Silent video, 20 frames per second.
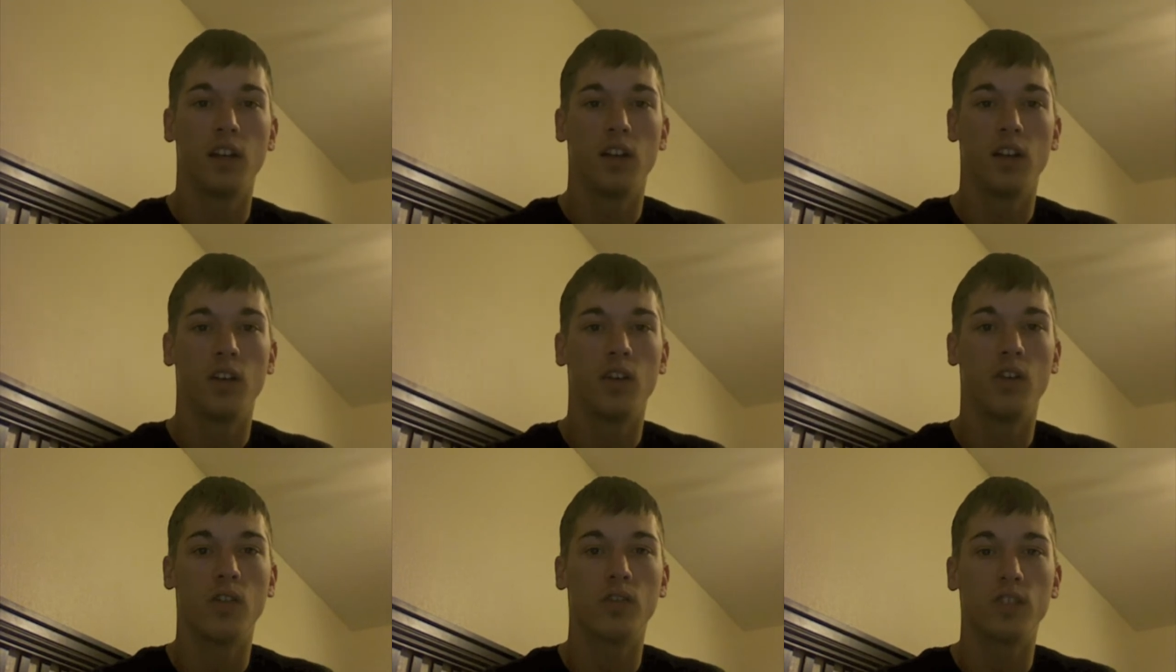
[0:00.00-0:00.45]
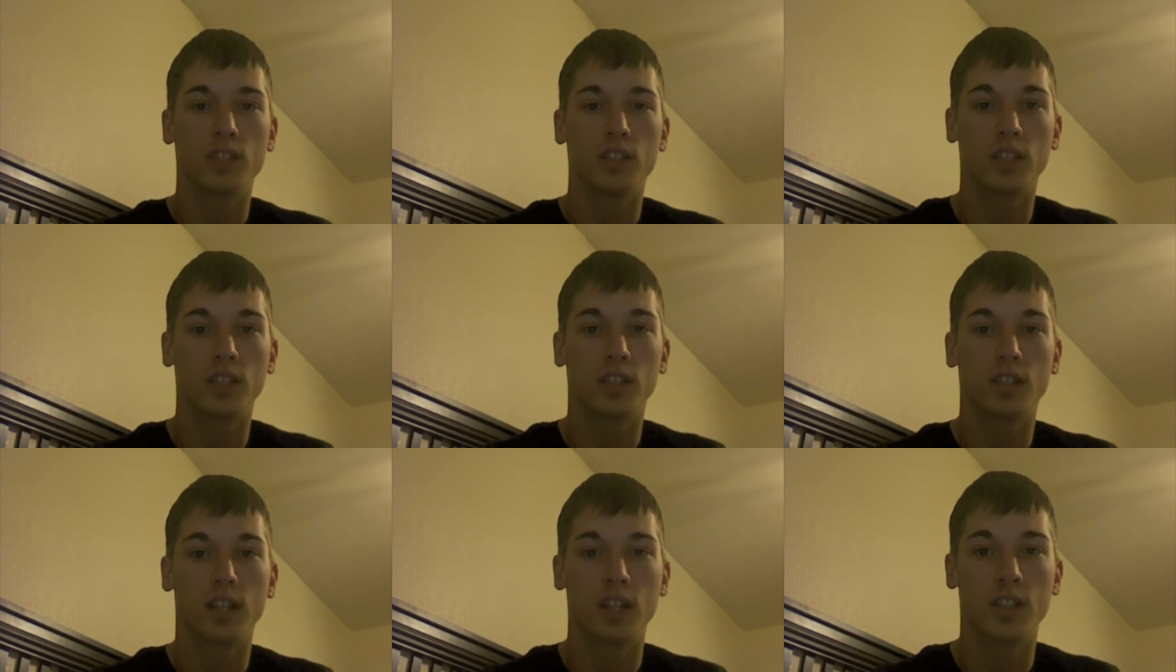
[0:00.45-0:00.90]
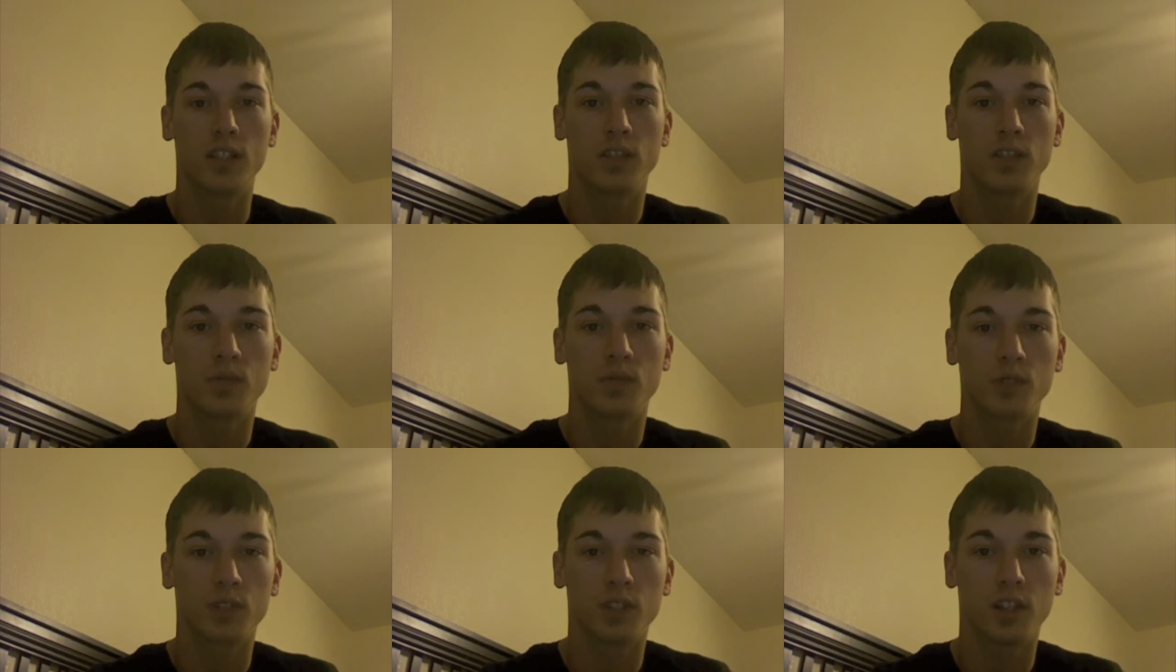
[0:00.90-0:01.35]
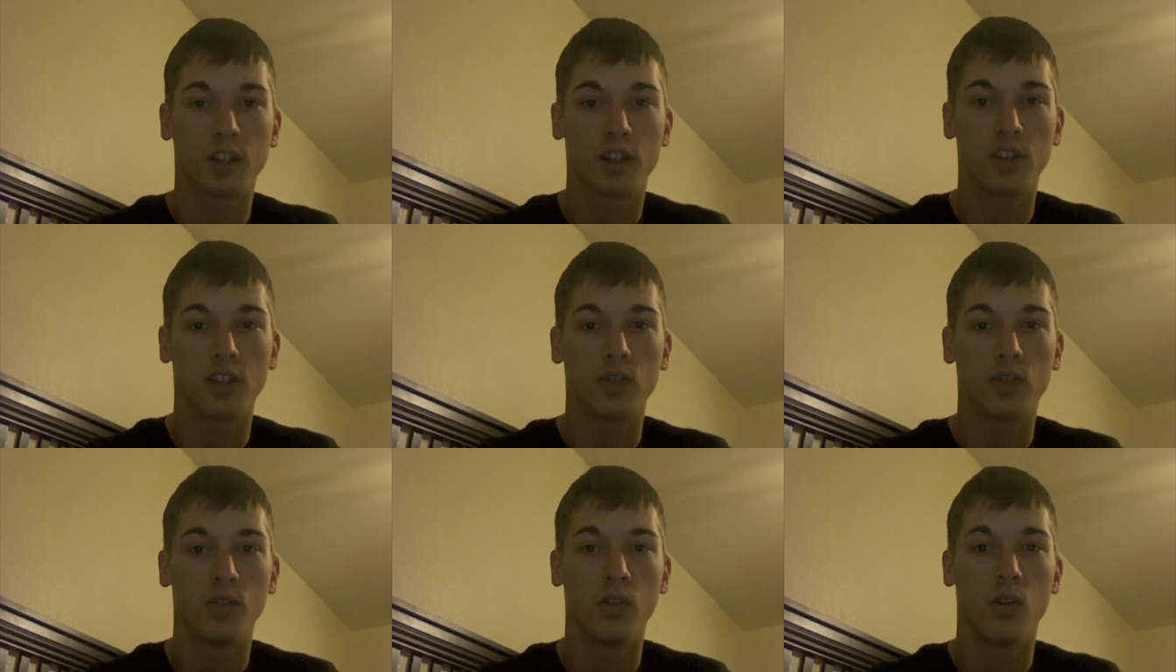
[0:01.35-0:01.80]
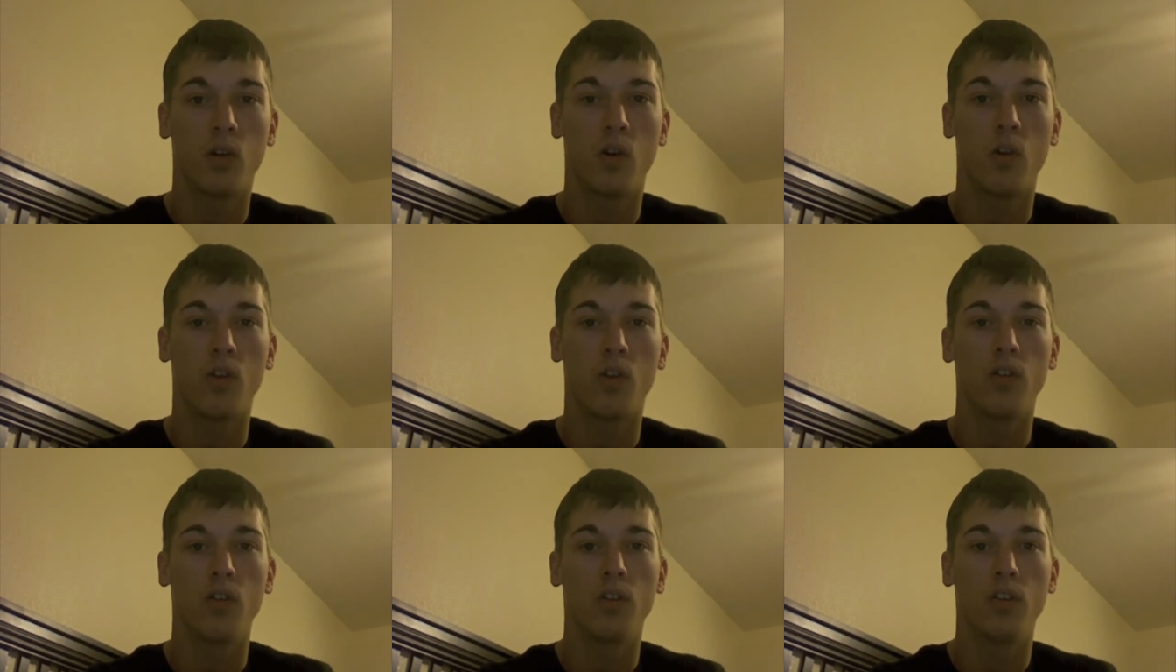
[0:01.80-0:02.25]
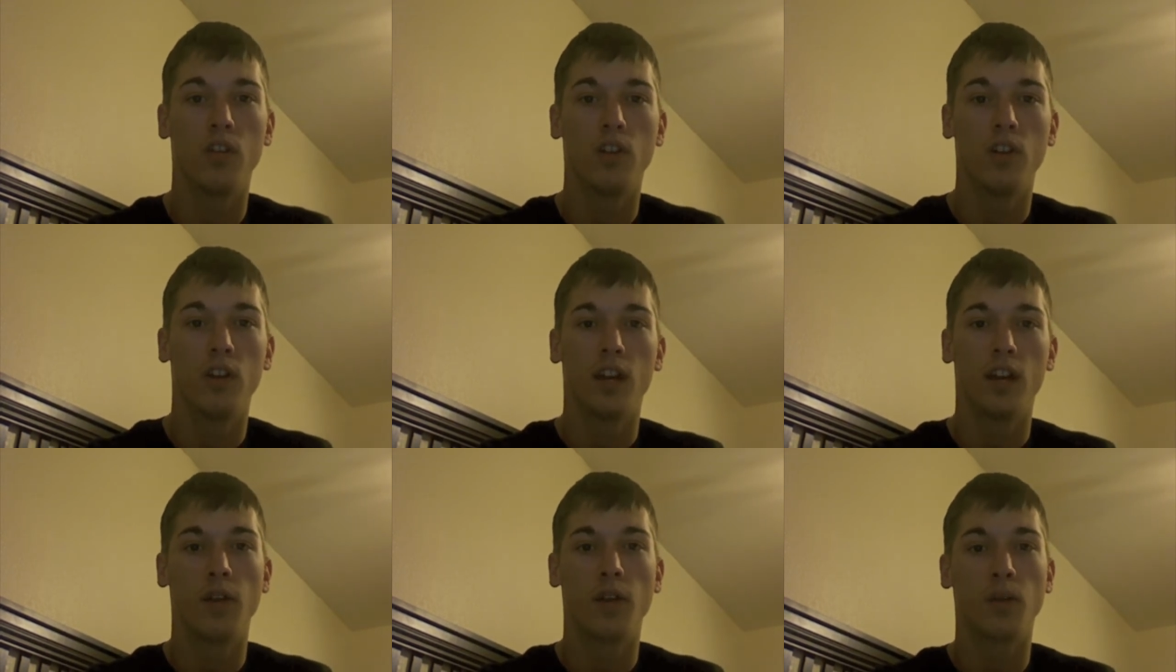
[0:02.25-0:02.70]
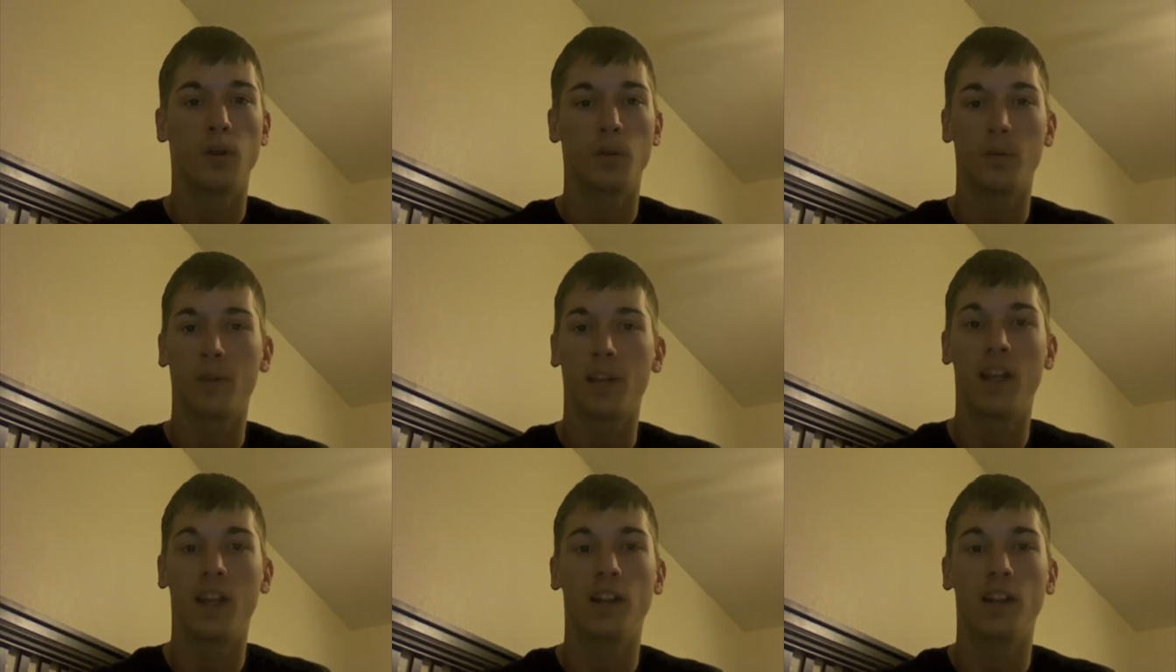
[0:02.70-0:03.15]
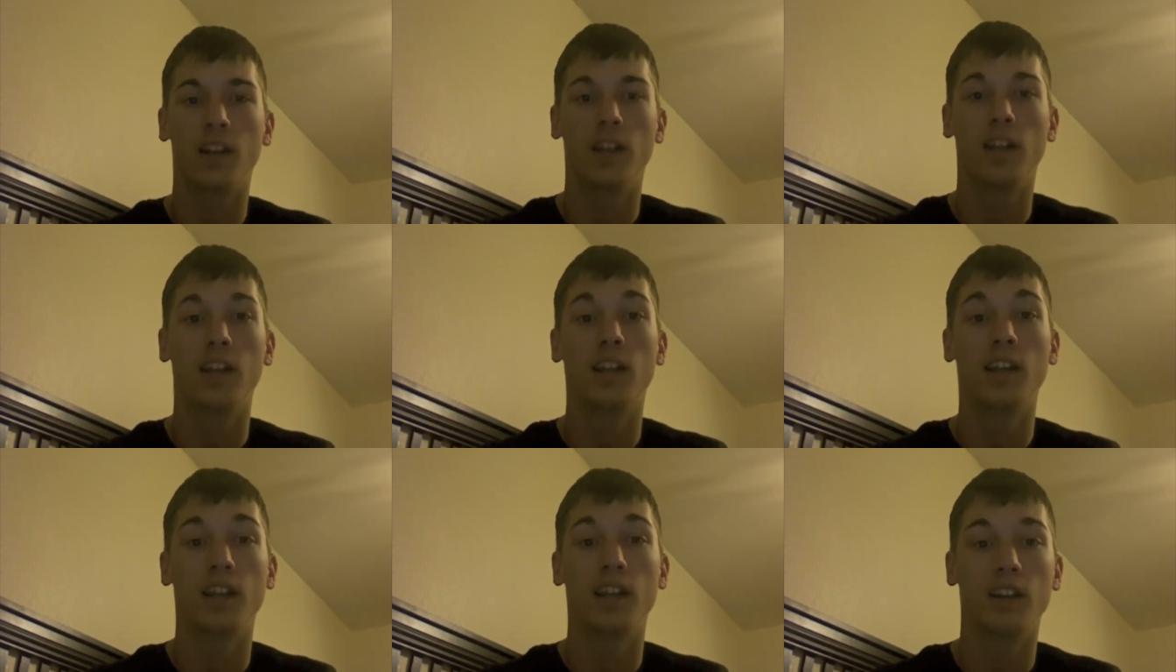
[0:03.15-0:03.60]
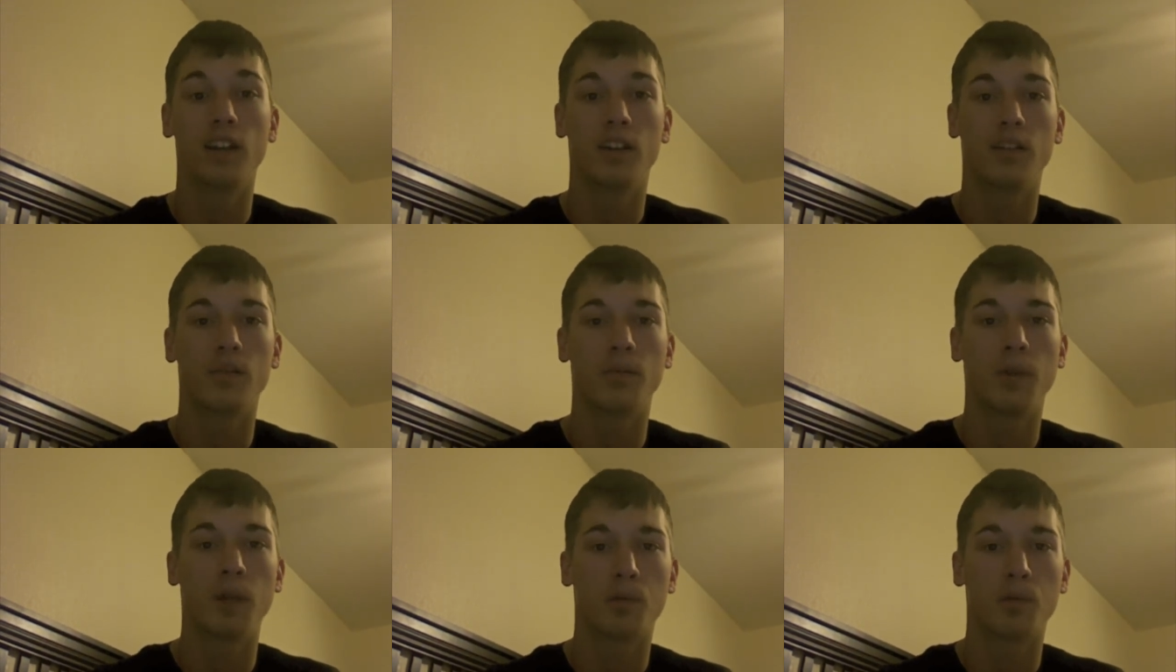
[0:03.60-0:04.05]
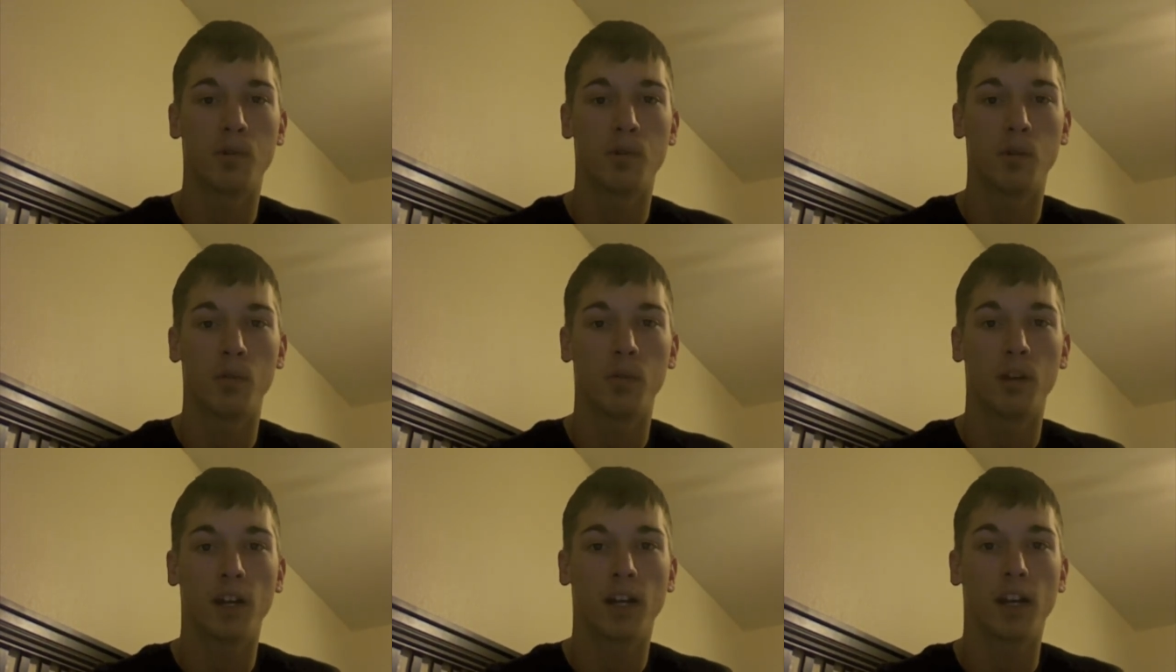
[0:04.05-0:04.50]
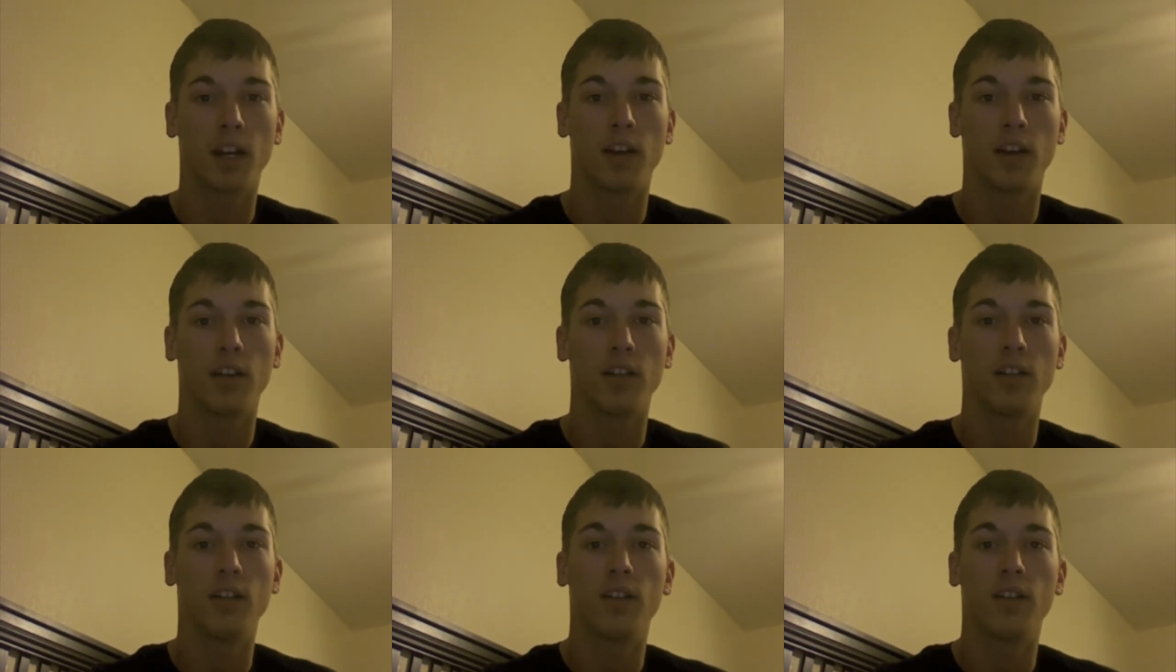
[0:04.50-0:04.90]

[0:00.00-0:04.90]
all of his intestines were sucked into the hole and were immediately in need of being pulled back out.